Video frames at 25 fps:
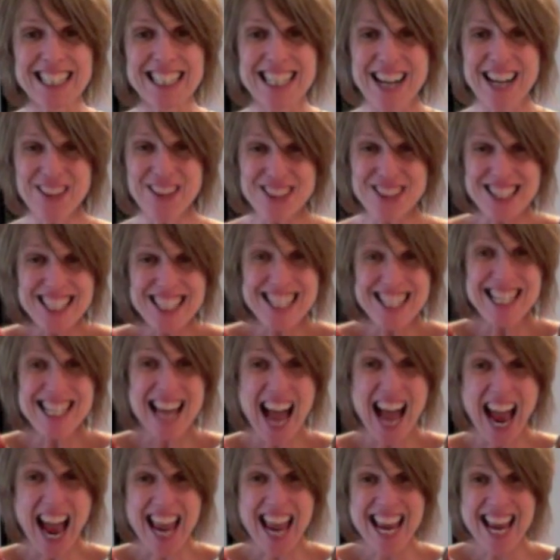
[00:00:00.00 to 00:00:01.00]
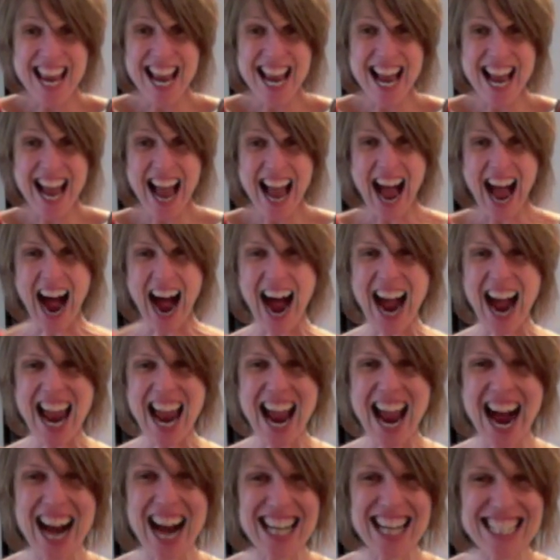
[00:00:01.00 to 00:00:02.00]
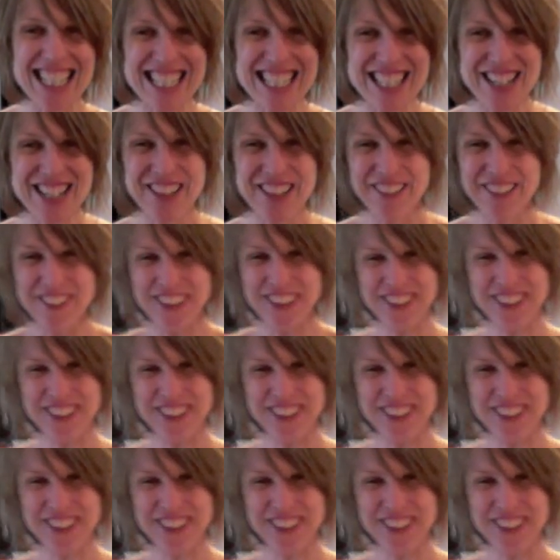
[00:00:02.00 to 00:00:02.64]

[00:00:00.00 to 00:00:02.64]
Now today, I had one